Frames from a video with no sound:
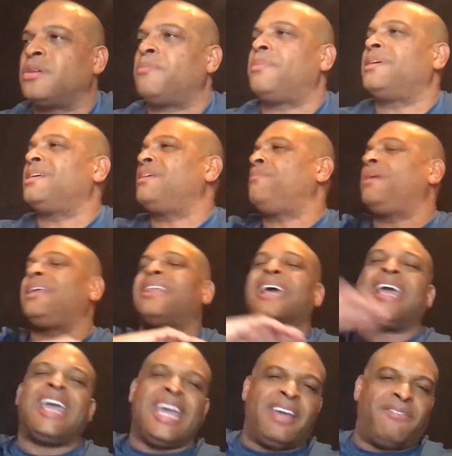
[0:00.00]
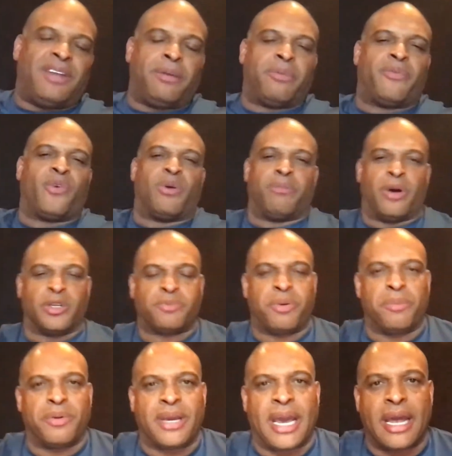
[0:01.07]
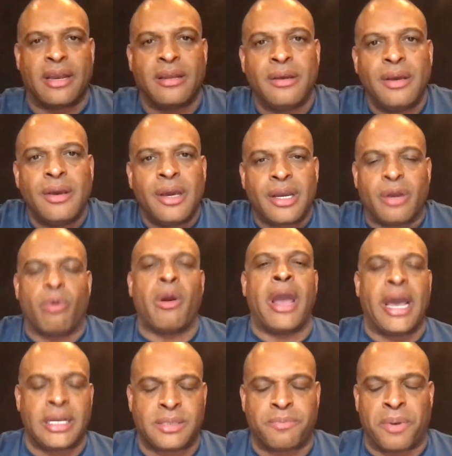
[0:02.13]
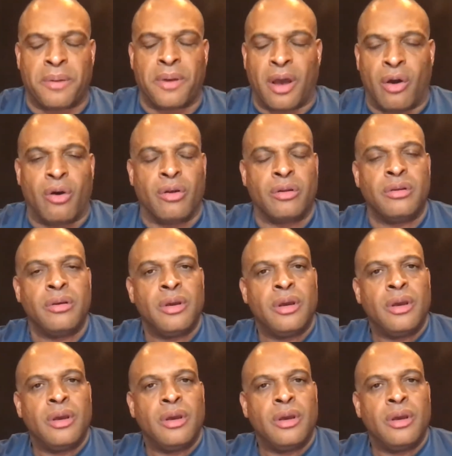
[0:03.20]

So it'll be the evening before most people got grasp on